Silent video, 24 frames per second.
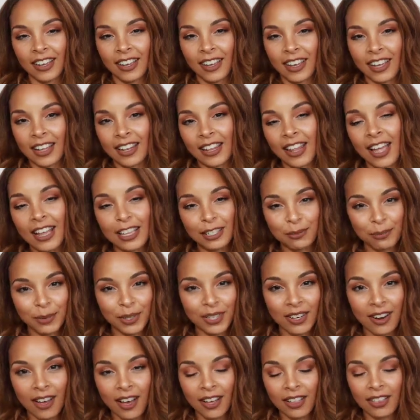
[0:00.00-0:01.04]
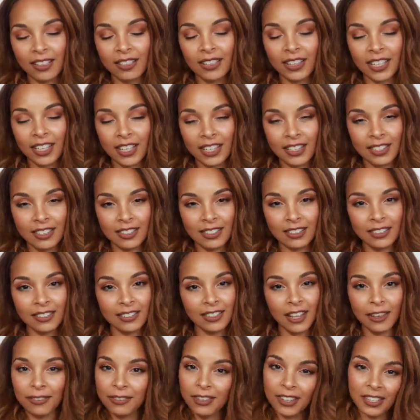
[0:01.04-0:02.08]
And last but not least,
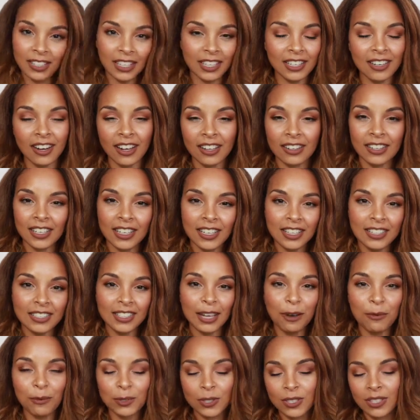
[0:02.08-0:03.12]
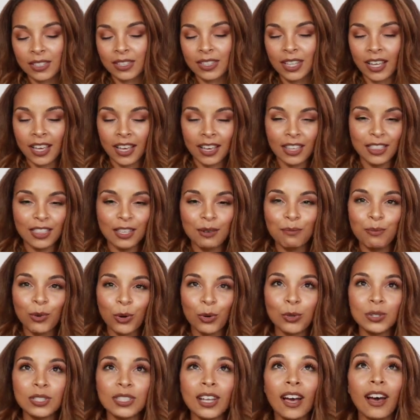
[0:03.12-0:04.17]
definitely not least, I want to thank the
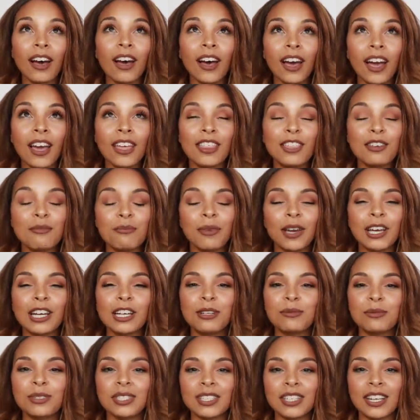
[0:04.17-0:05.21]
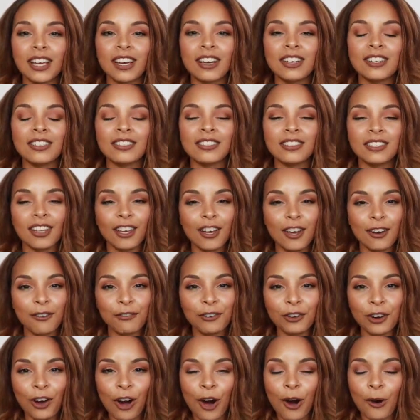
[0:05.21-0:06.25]
Most High, the man upstairs,
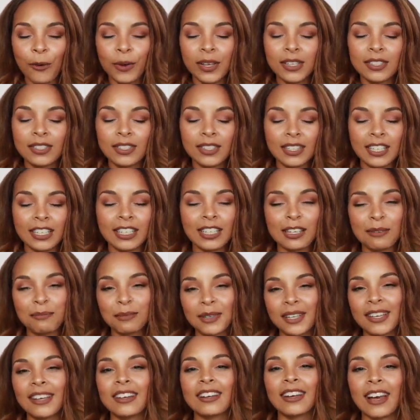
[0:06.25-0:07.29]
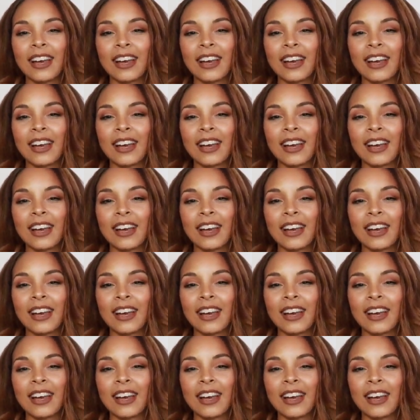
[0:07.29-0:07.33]
for always leading me and